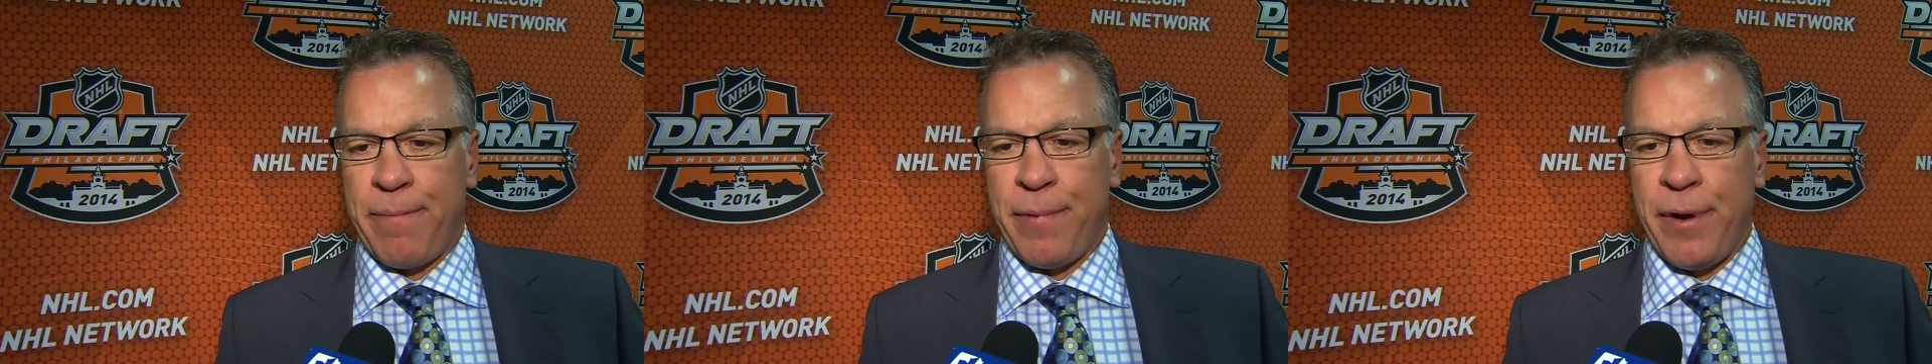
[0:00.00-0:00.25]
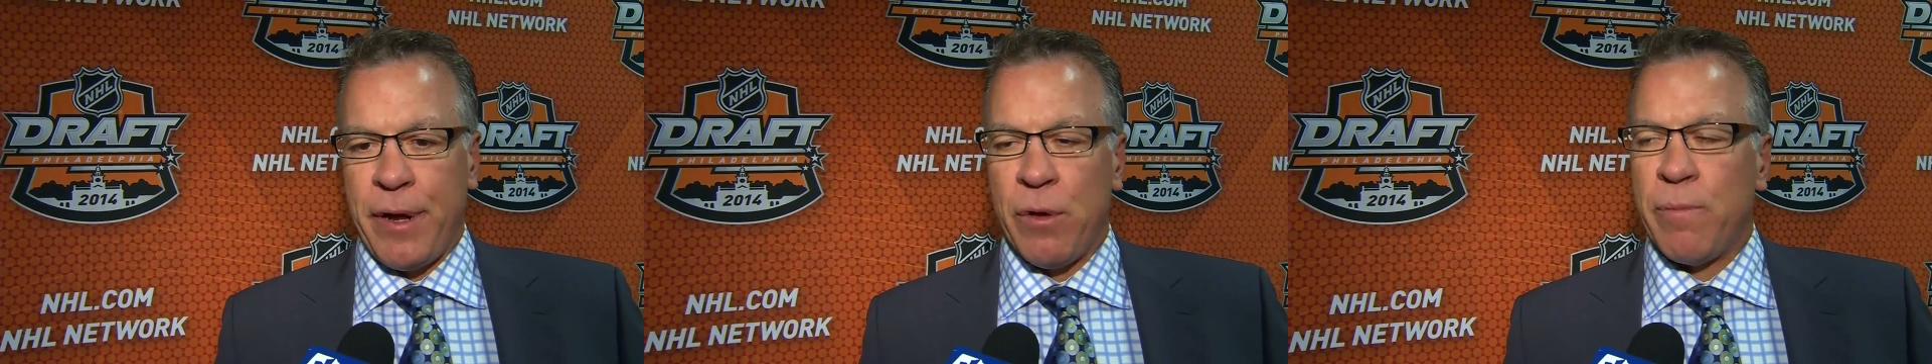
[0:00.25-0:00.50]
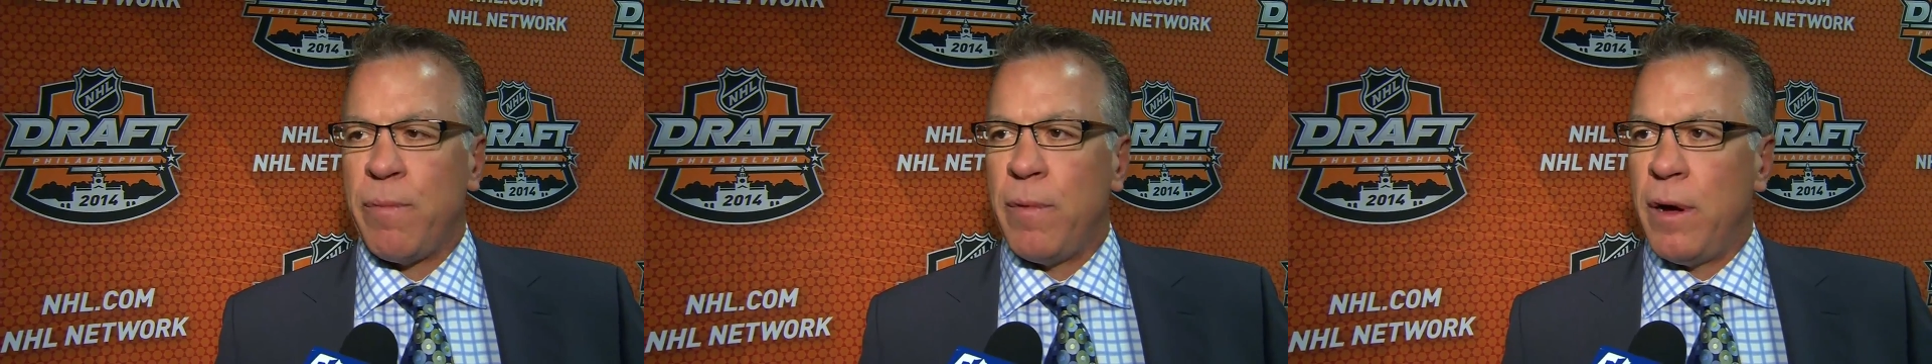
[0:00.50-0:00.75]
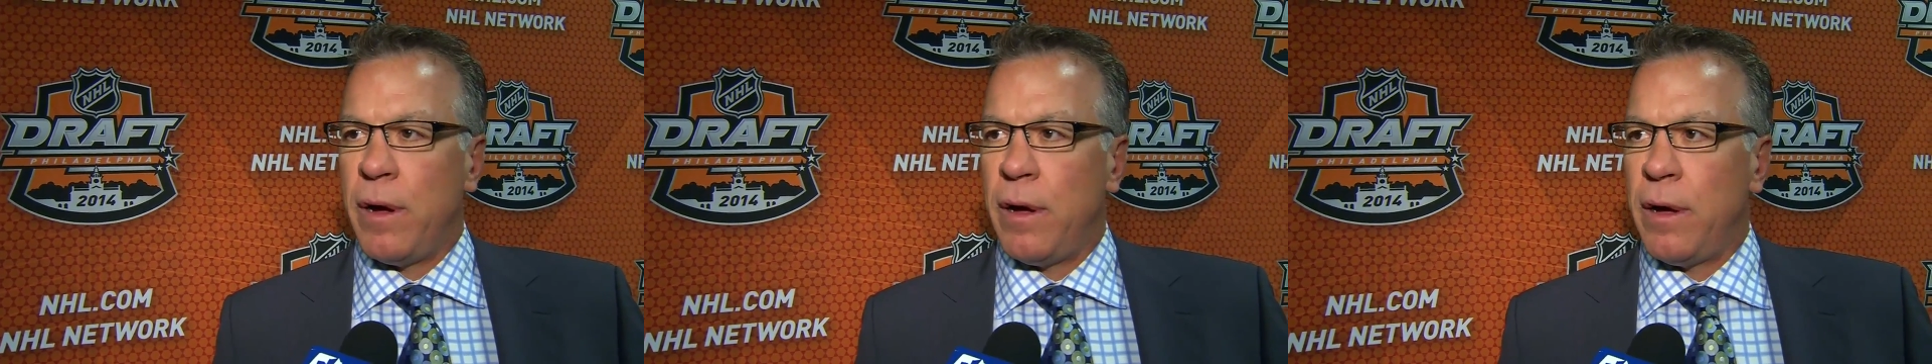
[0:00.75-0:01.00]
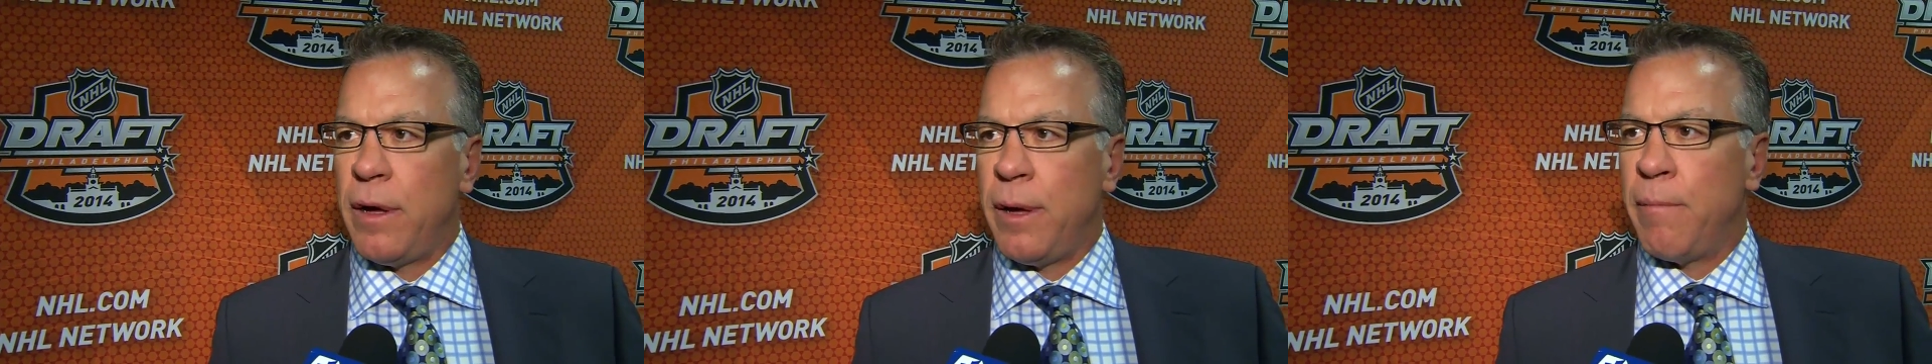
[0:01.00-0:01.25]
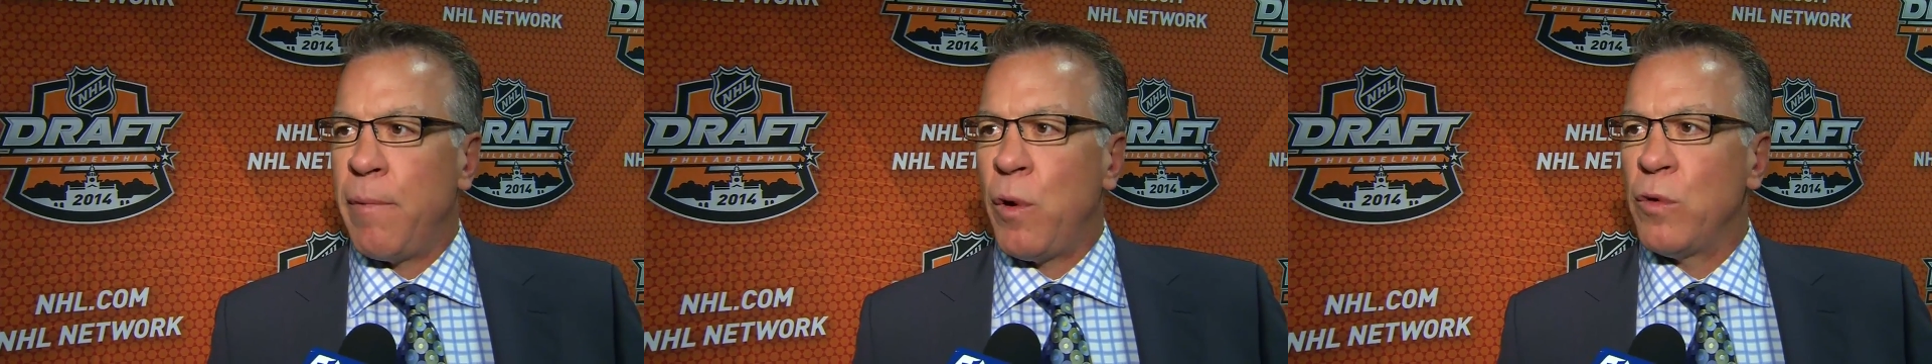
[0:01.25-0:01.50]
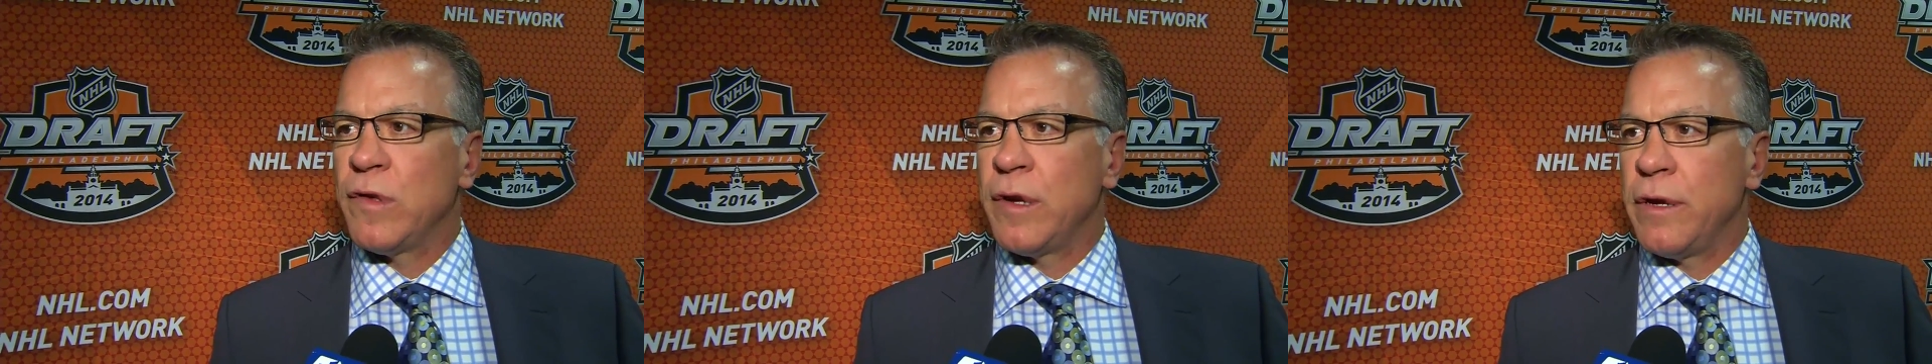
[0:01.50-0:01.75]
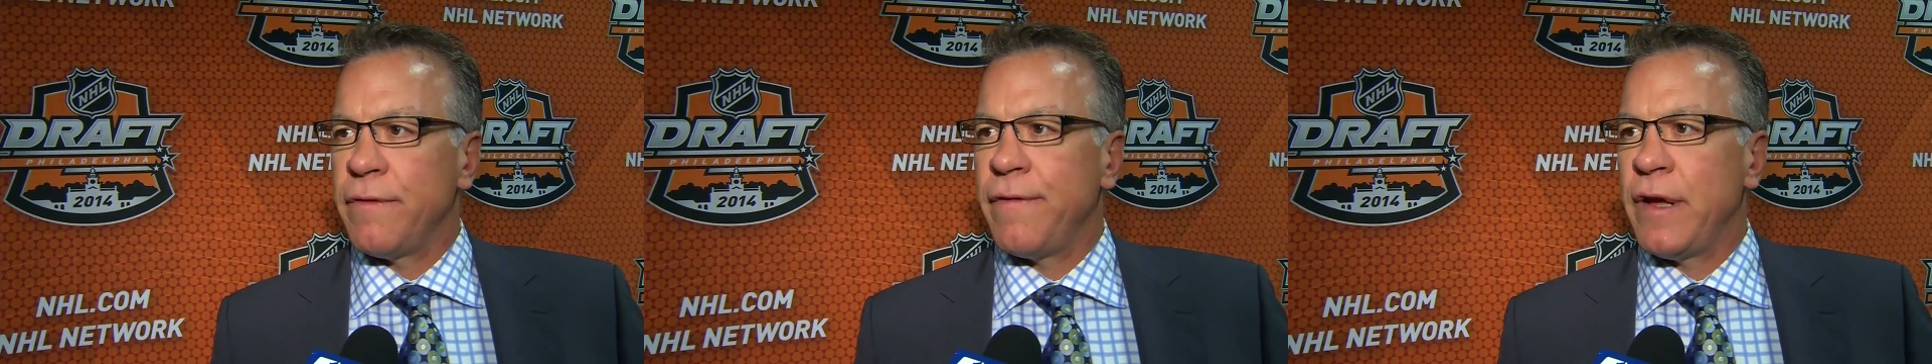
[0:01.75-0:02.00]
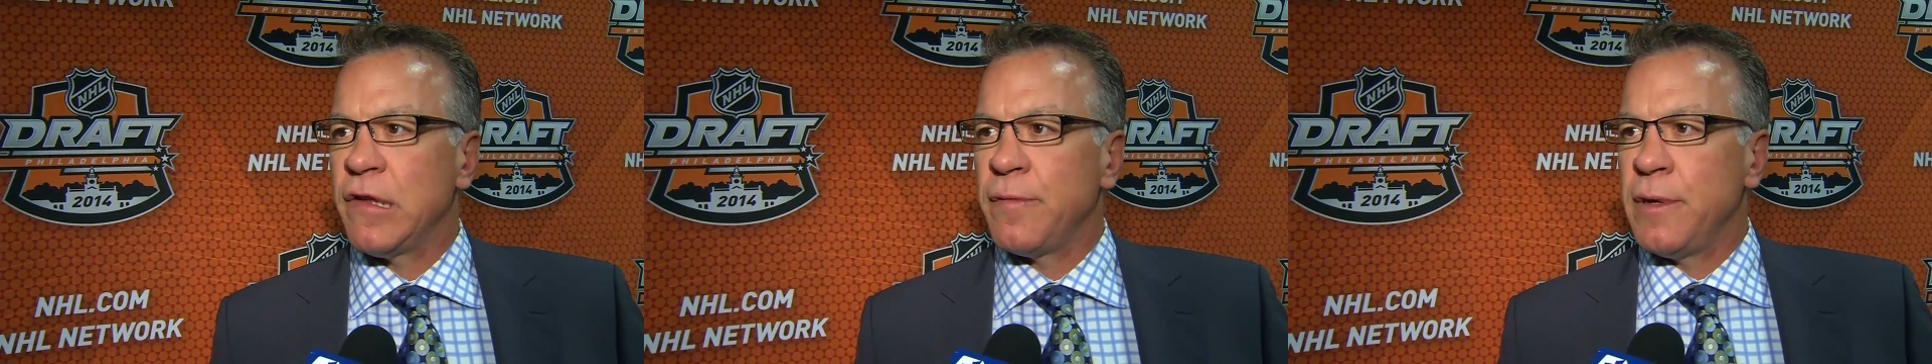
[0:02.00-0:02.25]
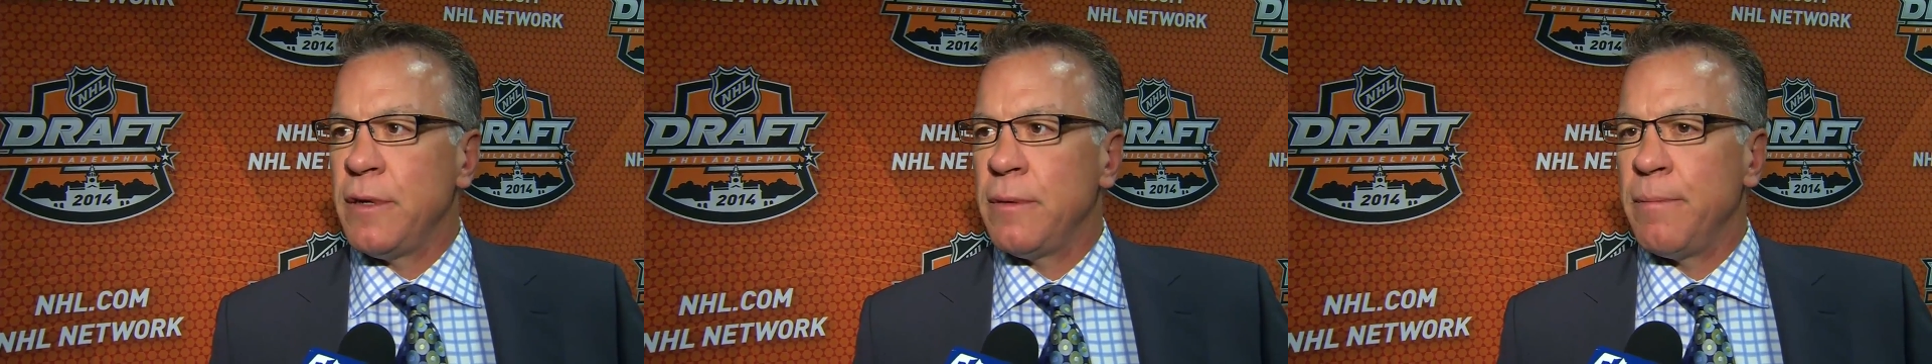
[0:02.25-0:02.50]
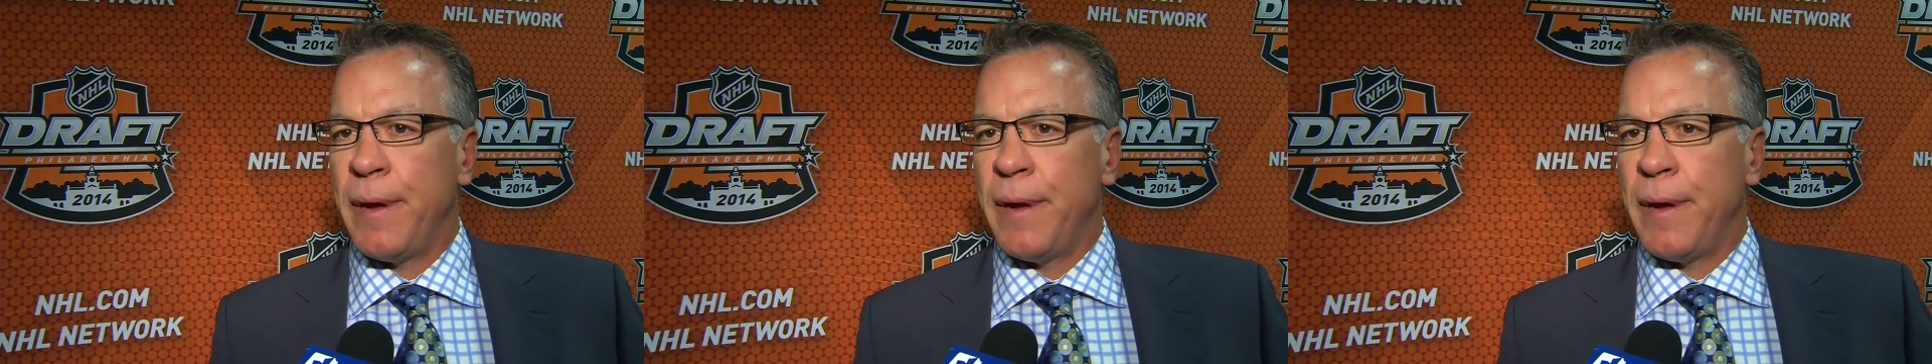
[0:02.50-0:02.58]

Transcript: pretty uh, imposing defenseman.